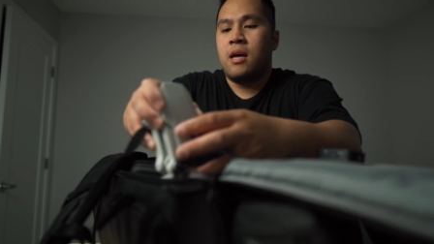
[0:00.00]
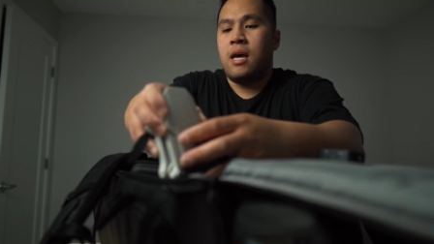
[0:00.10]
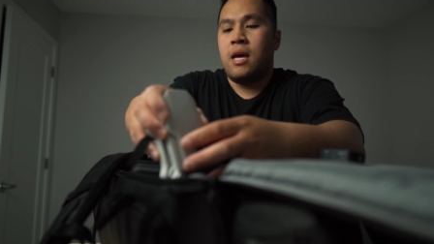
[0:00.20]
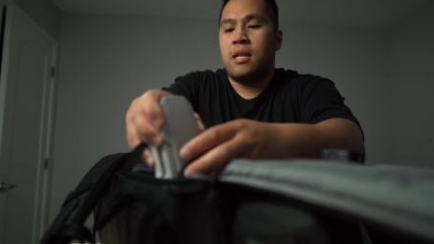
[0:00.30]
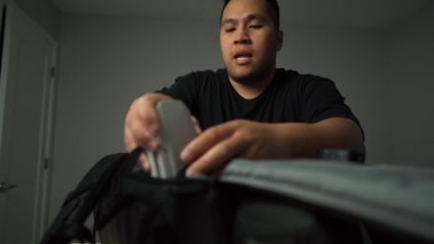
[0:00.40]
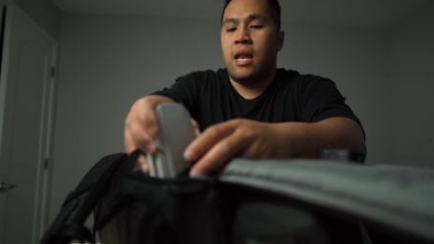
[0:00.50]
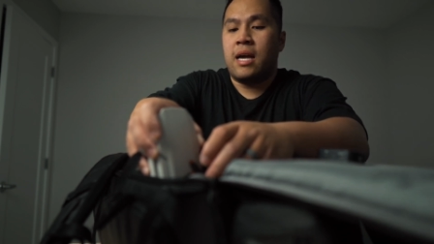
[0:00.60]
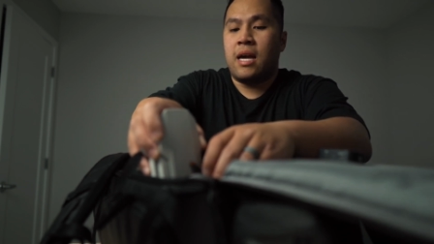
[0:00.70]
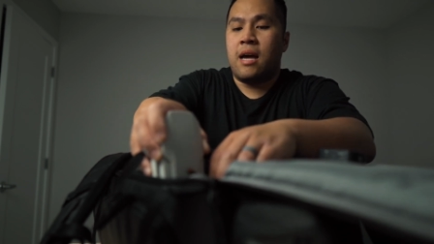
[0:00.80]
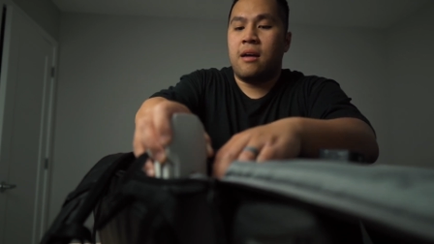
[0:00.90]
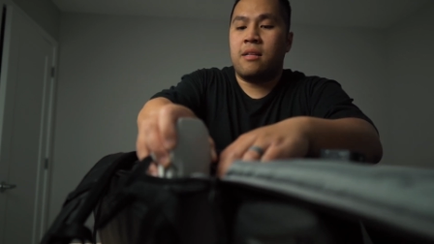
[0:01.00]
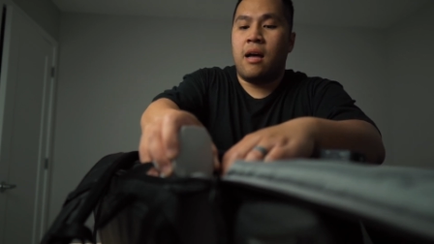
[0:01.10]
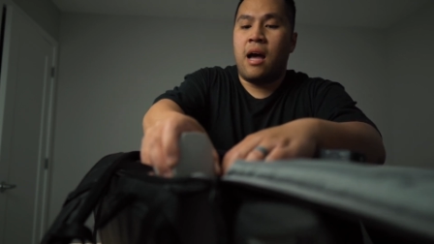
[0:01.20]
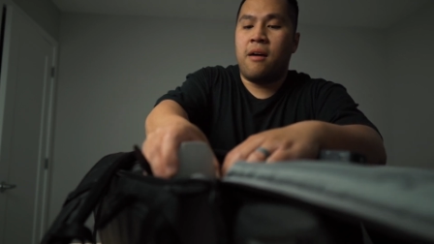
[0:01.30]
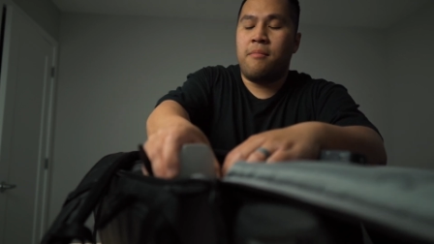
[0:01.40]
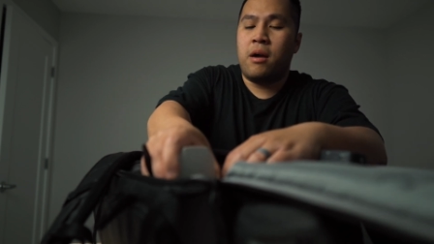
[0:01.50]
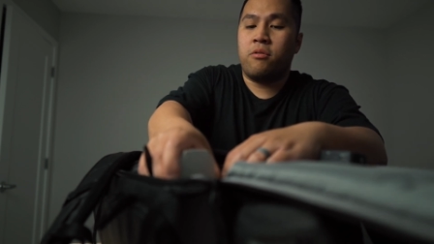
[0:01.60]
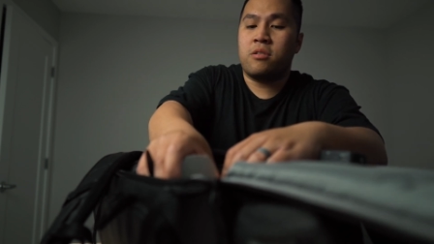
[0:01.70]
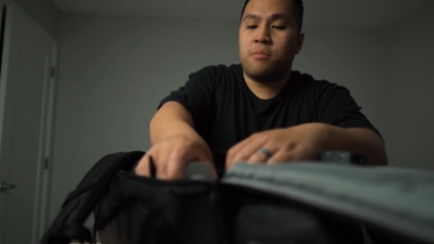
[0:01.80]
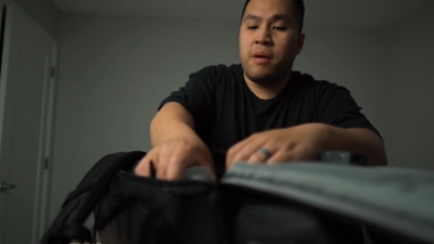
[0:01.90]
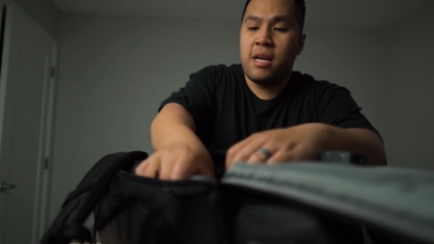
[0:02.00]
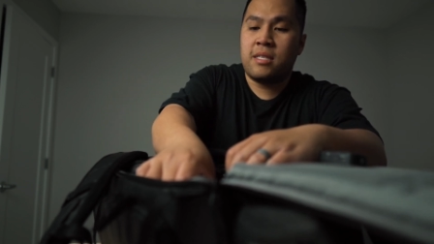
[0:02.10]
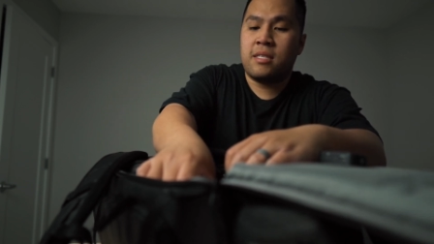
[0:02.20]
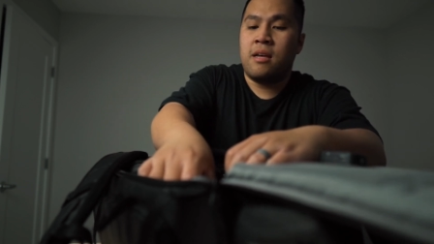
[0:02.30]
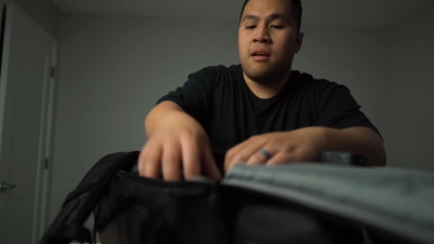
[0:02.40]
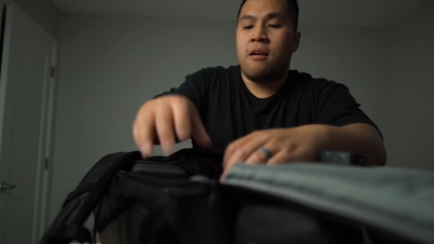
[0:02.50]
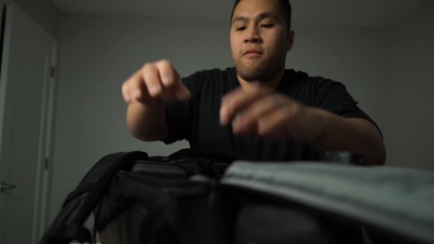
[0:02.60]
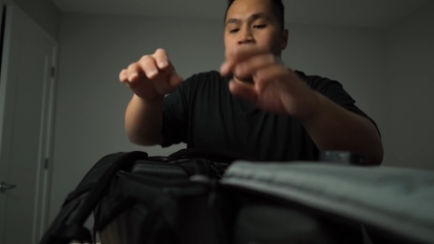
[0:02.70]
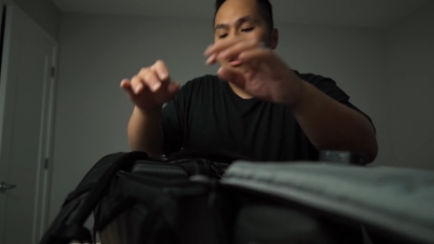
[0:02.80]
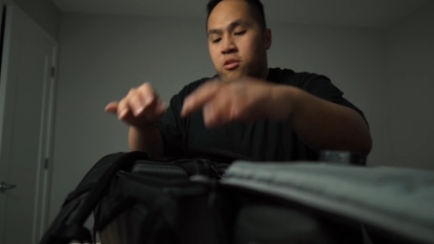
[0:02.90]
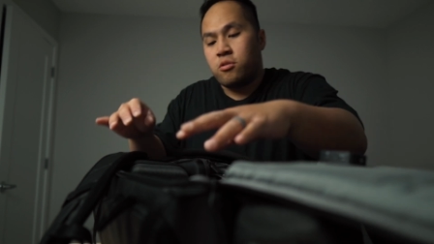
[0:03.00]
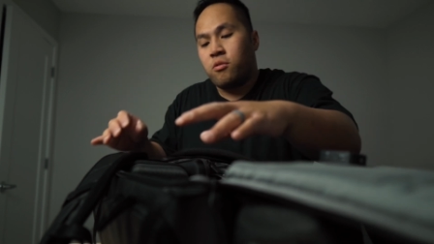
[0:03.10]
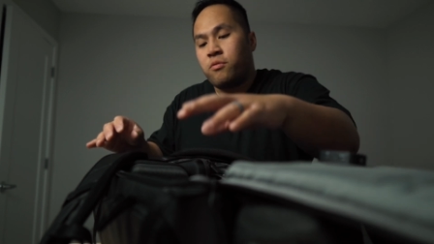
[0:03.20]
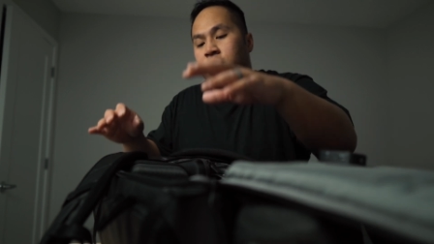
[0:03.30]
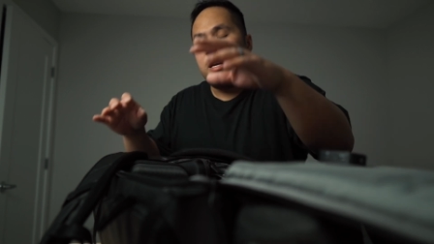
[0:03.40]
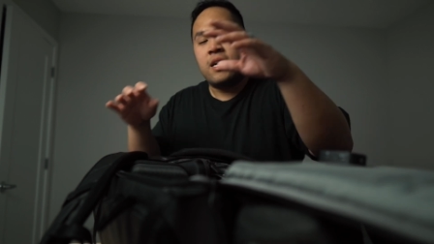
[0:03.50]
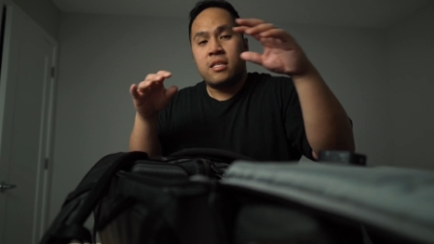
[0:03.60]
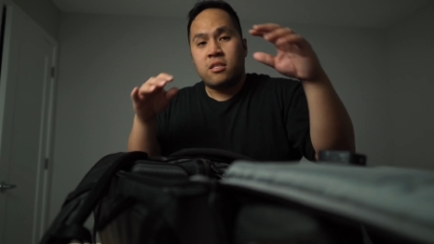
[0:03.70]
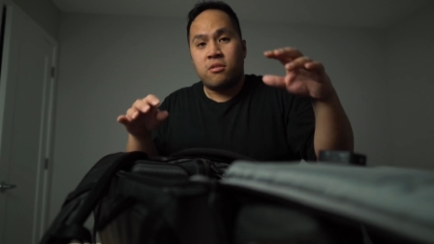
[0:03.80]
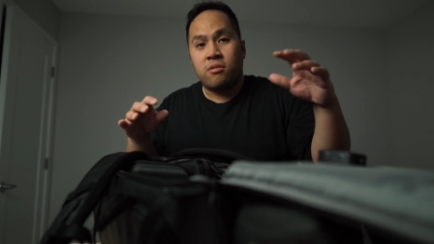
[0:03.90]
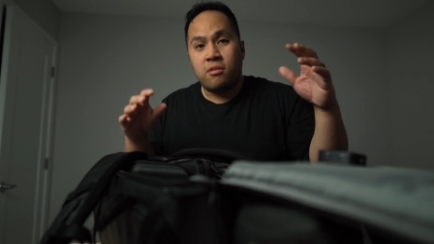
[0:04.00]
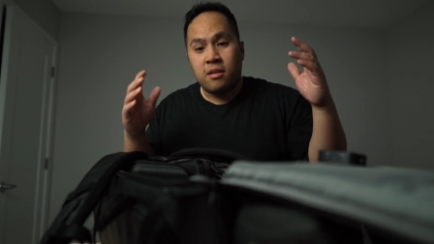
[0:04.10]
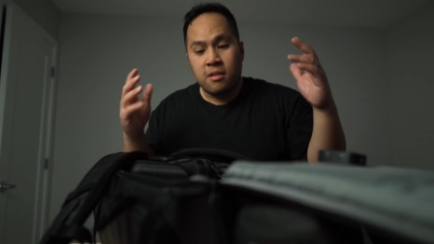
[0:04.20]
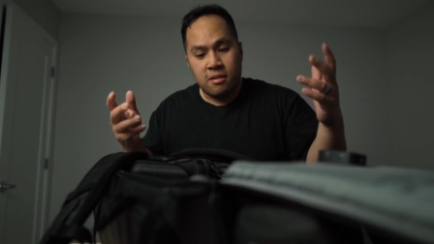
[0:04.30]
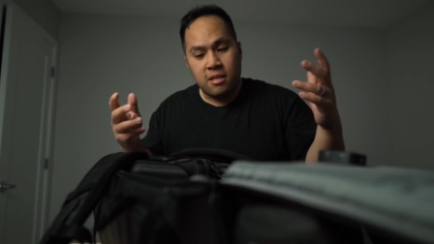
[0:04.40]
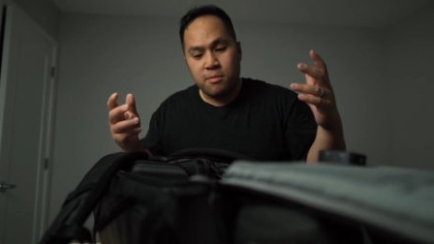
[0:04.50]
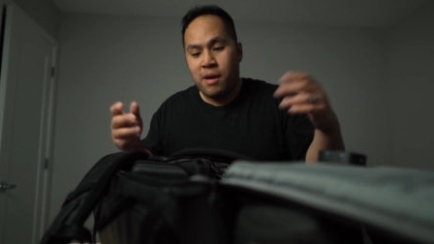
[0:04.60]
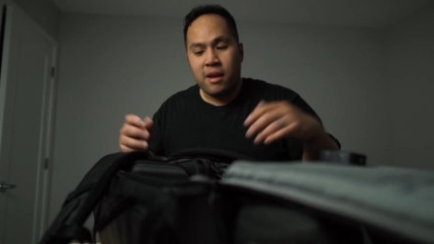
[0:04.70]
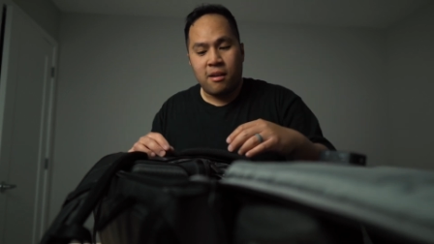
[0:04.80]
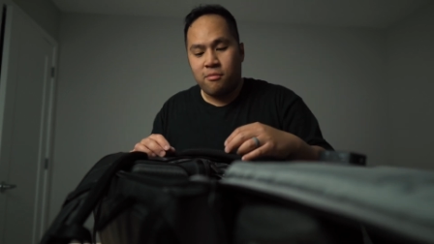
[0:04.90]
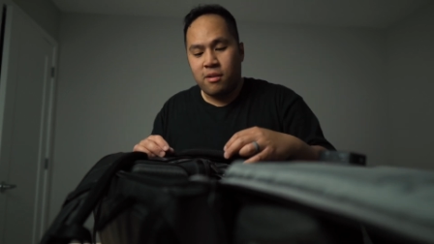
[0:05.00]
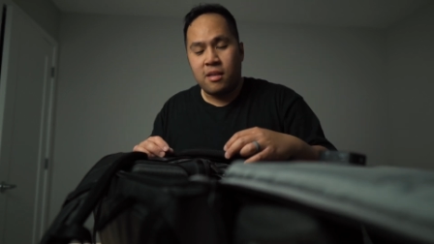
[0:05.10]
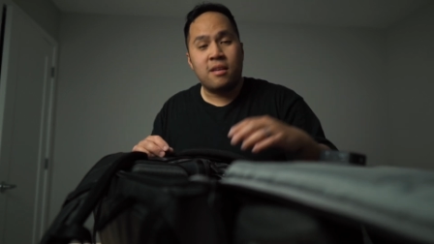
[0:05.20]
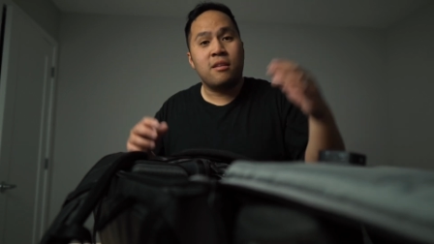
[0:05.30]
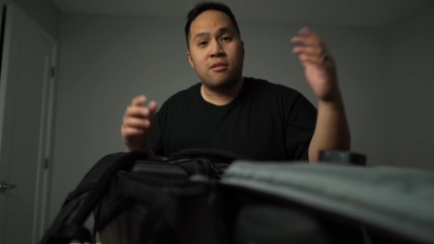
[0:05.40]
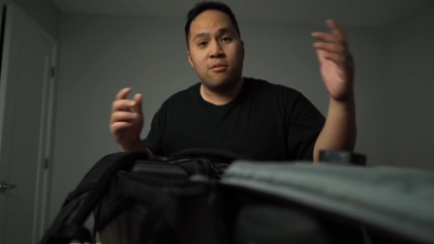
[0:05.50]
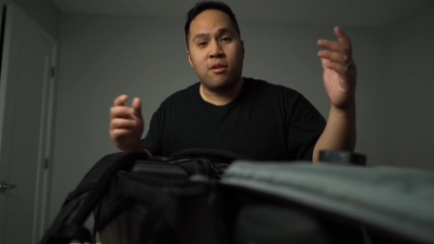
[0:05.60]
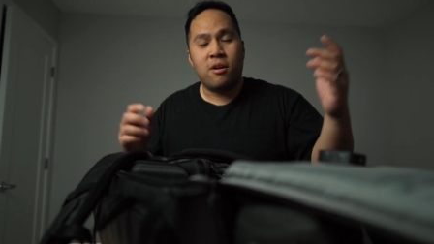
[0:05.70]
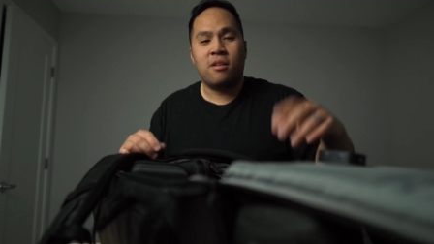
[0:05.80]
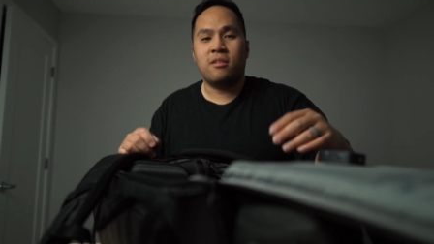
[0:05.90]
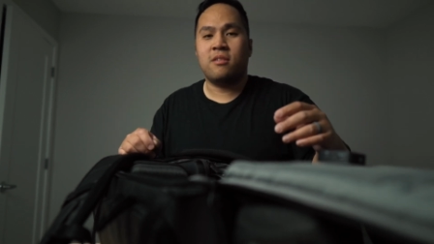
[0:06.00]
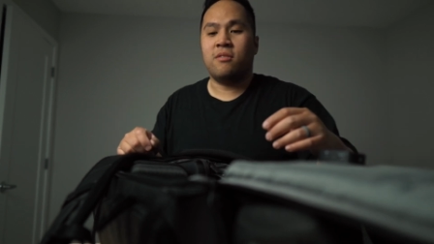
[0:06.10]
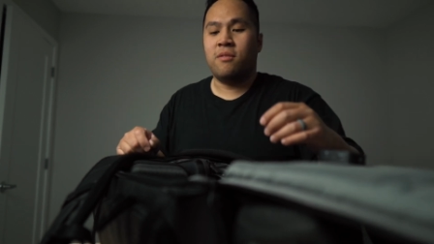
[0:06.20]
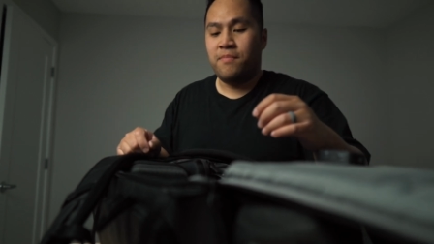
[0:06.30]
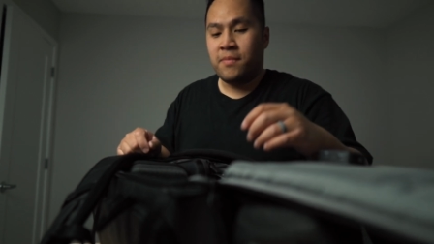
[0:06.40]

And I like how I have my own space for the drone, and so this bag can really do it all. So